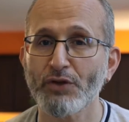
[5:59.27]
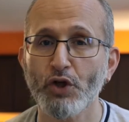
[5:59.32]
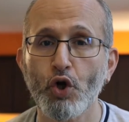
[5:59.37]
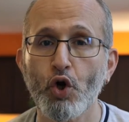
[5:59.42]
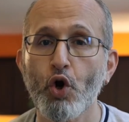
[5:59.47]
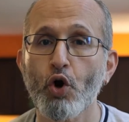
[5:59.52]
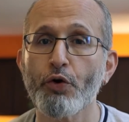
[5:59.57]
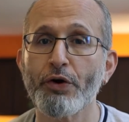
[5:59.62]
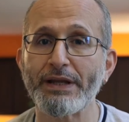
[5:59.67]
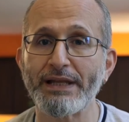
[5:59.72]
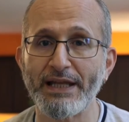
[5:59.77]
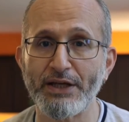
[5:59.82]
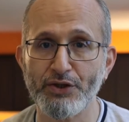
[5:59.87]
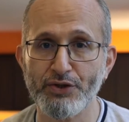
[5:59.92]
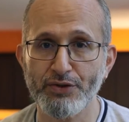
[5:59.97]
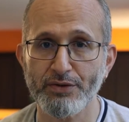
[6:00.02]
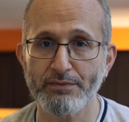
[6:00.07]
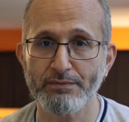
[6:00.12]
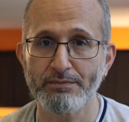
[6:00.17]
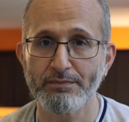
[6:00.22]

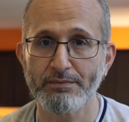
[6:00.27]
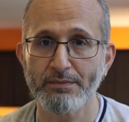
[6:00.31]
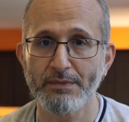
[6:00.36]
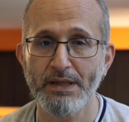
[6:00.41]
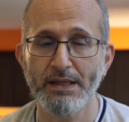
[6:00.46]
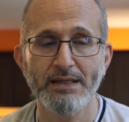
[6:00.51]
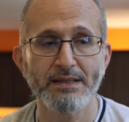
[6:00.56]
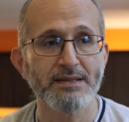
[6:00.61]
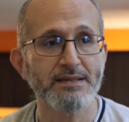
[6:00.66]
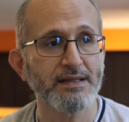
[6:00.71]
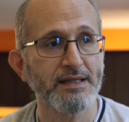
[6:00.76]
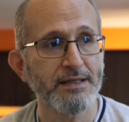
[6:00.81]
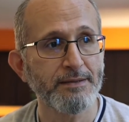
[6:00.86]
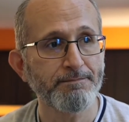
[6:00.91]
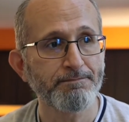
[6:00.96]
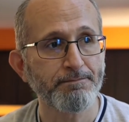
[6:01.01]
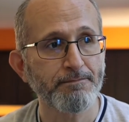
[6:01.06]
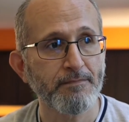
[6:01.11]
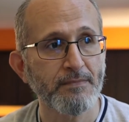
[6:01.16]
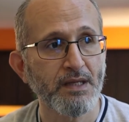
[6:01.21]
correlation. See?